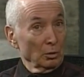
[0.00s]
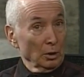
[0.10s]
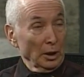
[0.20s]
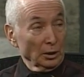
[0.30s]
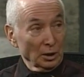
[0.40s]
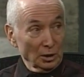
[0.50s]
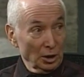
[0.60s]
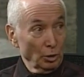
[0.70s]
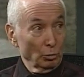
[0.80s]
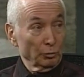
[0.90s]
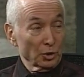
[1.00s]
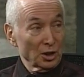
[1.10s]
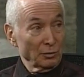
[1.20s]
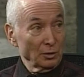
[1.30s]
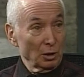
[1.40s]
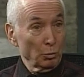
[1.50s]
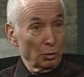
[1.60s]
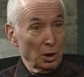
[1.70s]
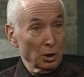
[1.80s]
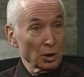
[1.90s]
and continue it for
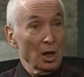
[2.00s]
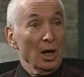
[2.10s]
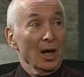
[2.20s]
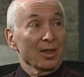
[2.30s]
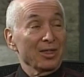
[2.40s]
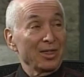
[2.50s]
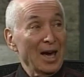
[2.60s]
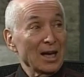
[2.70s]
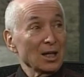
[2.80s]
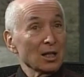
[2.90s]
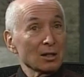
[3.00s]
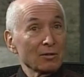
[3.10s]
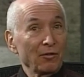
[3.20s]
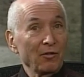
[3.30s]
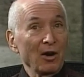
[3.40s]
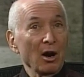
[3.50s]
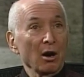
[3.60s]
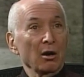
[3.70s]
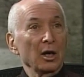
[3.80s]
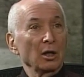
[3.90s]
73 years, that is
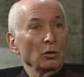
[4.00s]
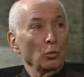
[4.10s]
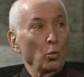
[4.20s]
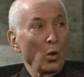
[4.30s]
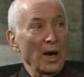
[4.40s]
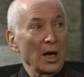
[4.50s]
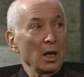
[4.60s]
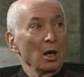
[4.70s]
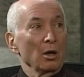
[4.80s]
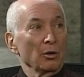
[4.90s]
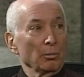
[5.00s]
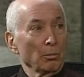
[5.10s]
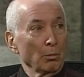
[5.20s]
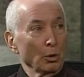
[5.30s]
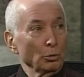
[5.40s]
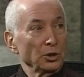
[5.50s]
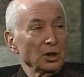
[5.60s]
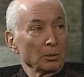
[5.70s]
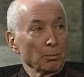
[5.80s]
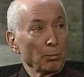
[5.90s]
far and away the most
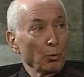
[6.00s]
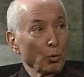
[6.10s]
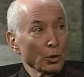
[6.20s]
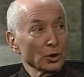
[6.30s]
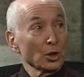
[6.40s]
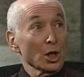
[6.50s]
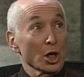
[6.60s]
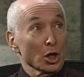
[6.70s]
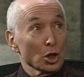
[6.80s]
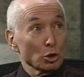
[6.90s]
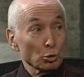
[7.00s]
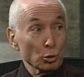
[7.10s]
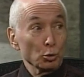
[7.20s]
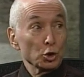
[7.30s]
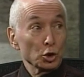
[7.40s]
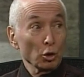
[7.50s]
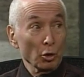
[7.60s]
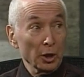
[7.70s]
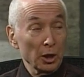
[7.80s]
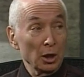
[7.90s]
important true
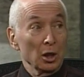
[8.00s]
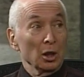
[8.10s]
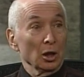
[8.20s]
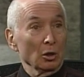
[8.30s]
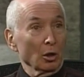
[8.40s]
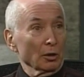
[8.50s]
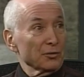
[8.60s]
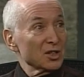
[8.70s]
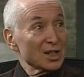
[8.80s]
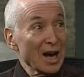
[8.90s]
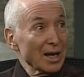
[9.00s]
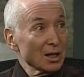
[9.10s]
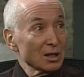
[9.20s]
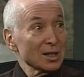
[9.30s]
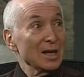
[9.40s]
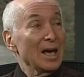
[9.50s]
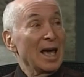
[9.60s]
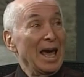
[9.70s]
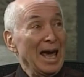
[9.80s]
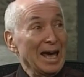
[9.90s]
story in all of science
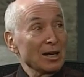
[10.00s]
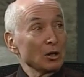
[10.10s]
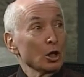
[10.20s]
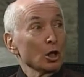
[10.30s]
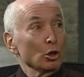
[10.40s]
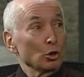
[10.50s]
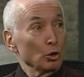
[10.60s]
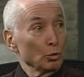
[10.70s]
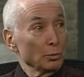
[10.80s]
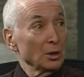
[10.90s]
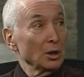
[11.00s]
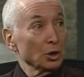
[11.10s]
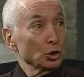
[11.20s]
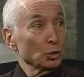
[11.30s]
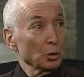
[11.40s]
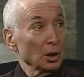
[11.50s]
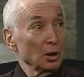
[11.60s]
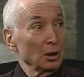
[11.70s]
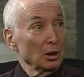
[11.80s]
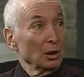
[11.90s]
and human history.
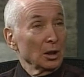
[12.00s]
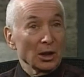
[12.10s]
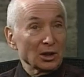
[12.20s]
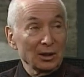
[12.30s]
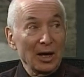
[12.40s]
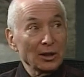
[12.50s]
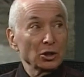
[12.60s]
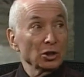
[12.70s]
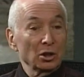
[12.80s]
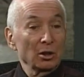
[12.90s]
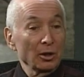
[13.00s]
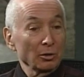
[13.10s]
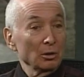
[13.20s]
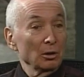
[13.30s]
It's not just another